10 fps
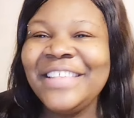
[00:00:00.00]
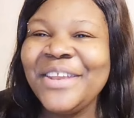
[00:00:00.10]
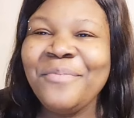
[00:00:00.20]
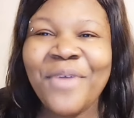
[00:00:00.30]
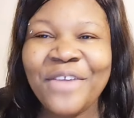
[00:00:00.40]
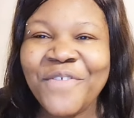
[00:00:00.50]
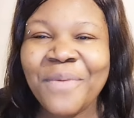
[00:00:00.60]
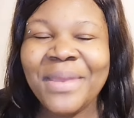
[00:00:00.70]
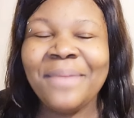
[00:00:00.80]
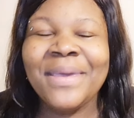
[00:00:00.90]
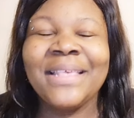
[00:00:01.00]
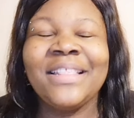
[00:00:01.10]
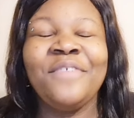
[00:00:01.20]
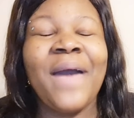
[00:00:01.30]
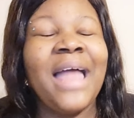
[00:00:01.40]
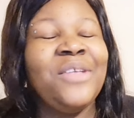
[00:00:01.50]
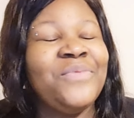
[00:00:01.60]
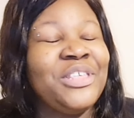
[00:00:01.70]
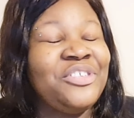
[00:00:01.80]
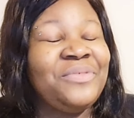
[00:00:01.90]
just need a break for a minute, because Love
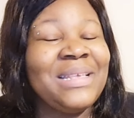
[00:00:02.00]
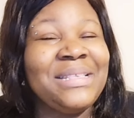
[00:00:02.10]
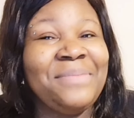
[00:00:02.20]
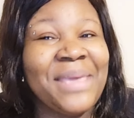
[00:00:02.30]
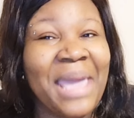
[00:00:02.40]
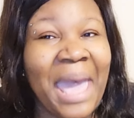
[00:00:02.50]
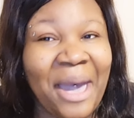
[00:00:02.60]
Island was stressing me